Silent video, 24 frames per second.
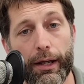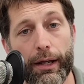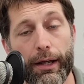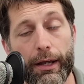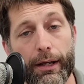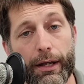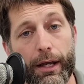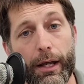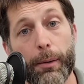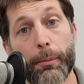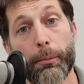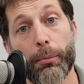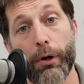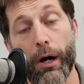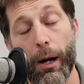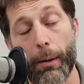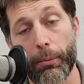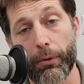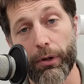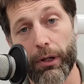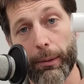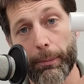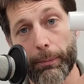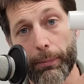a
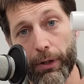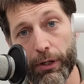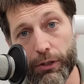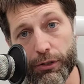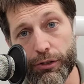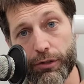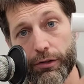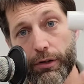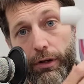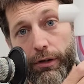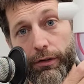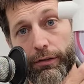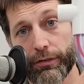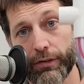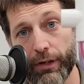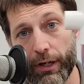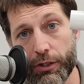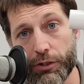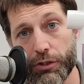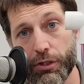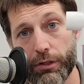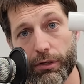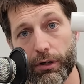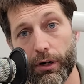improperly pitched
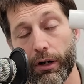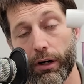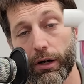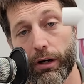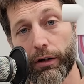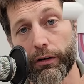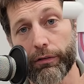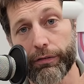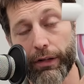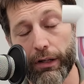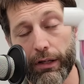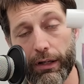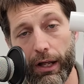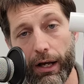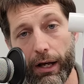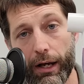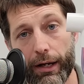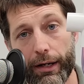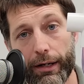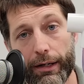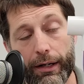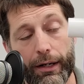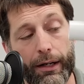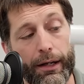section of the
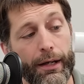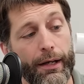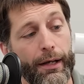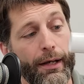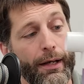line.